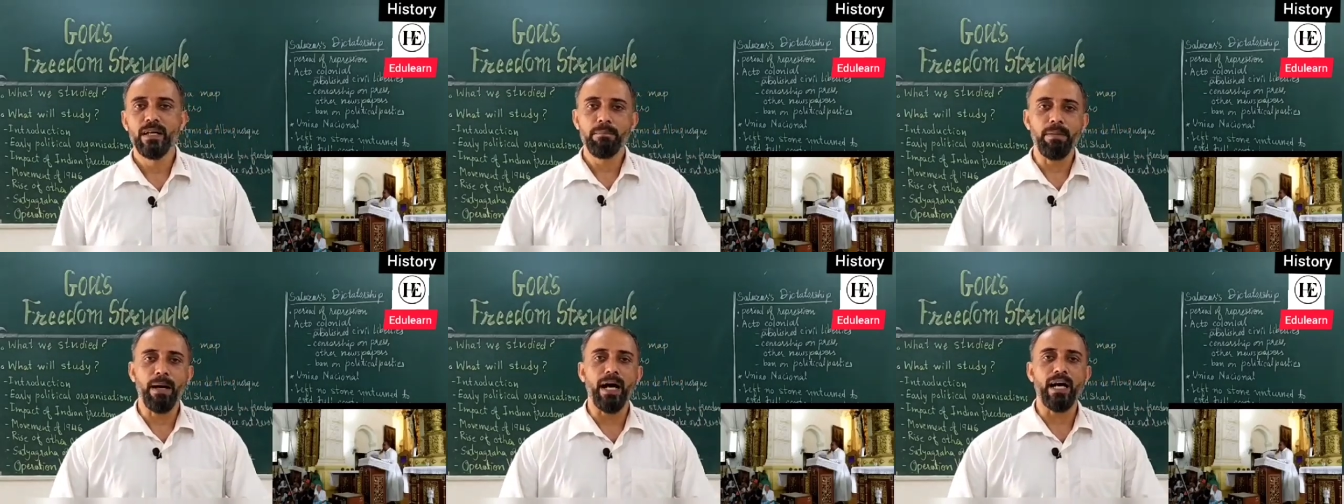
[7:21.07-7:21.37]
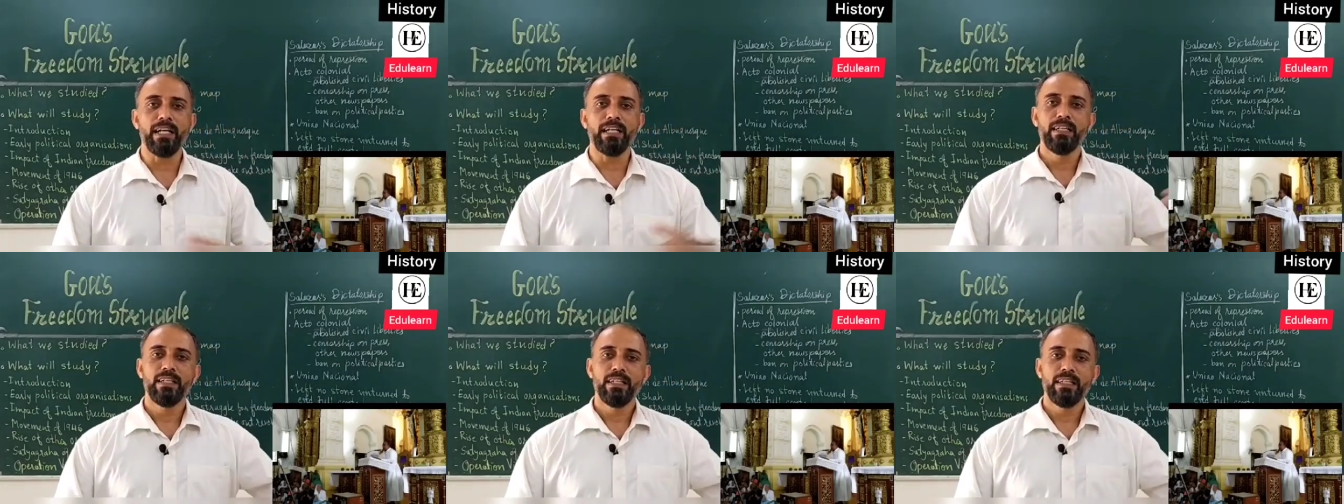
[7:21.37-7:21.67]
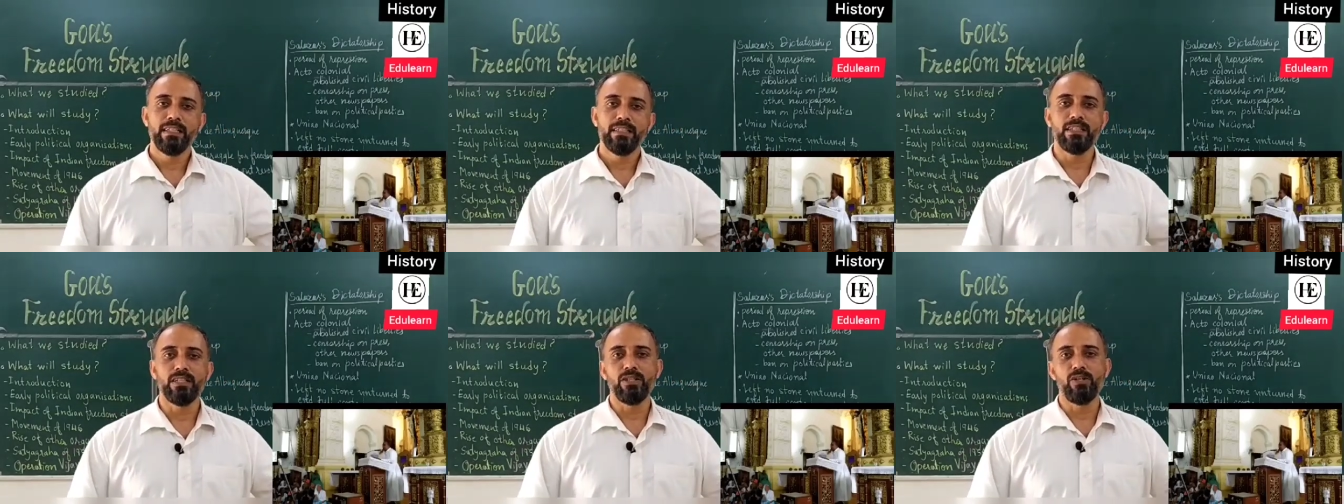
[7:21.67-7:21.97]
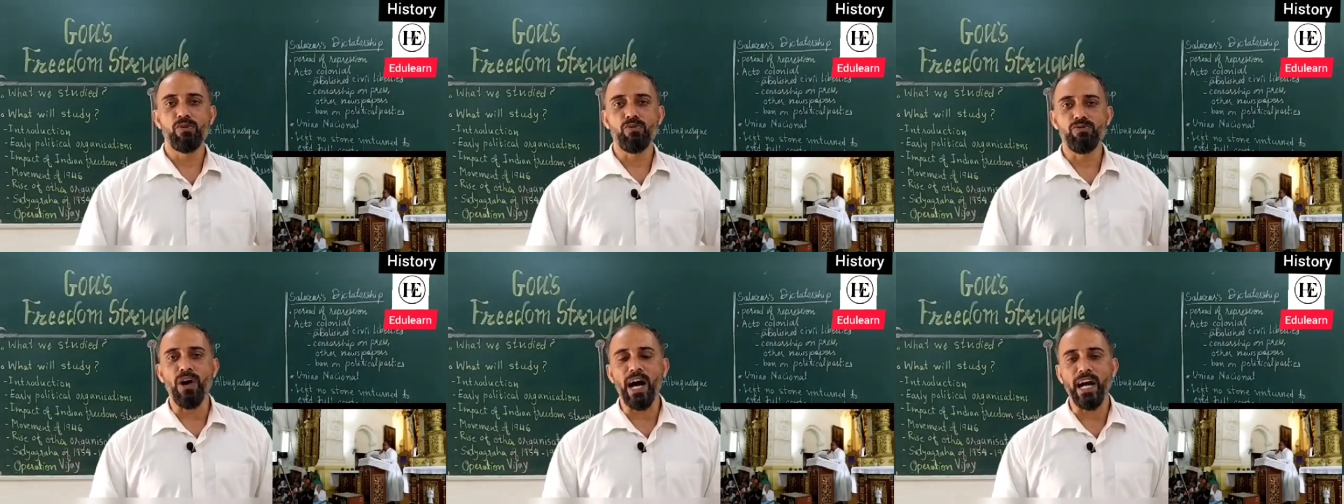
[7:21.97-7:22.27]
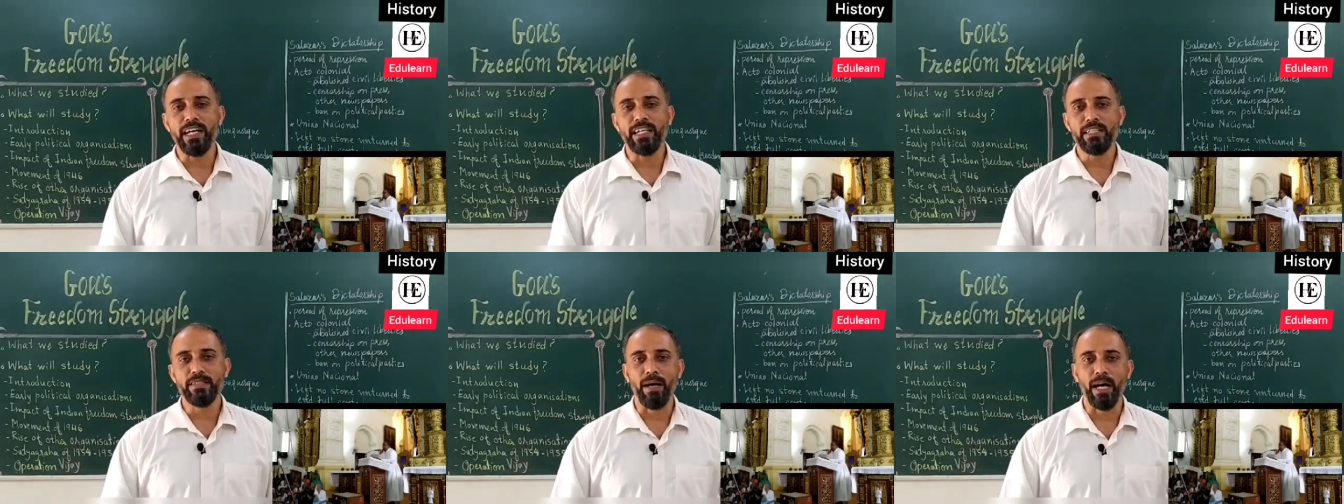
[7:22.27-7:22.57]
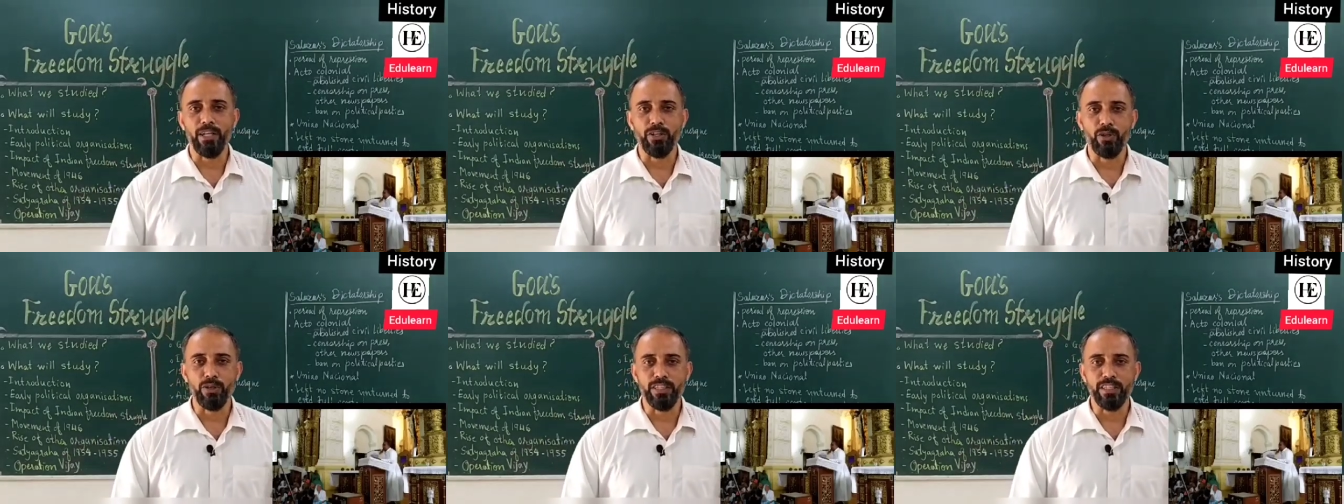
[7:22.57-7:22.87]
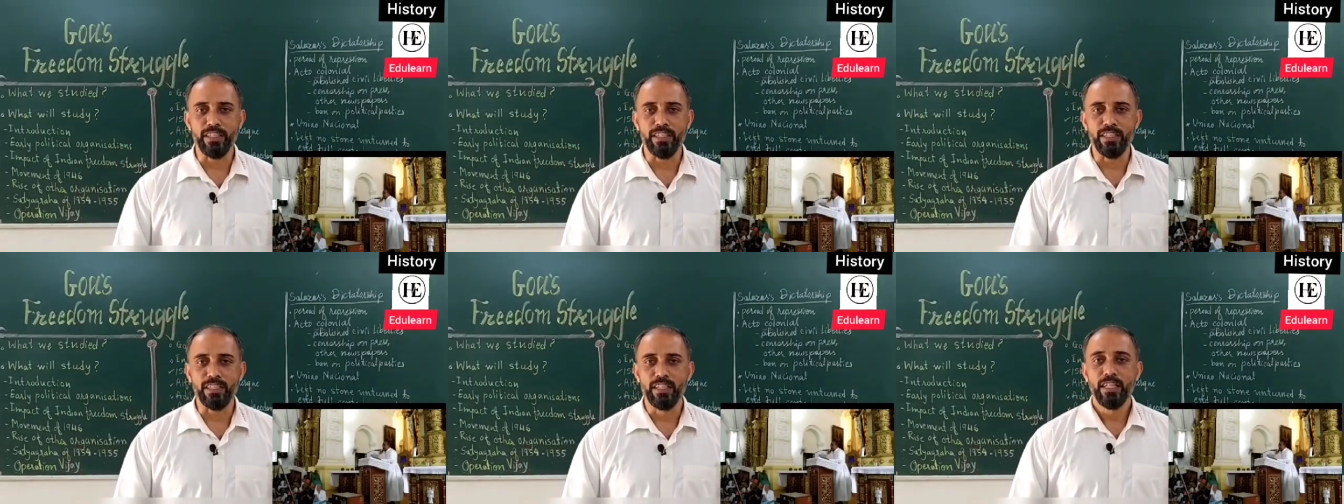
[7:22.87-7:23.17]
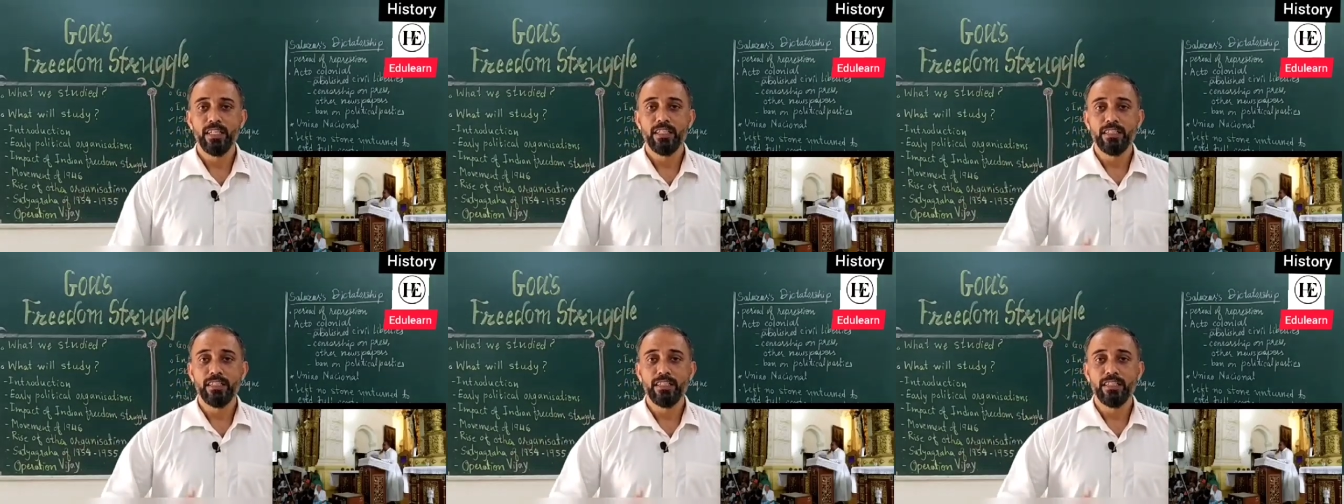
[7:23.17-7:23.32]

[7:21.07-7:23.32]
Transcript: by the white minority.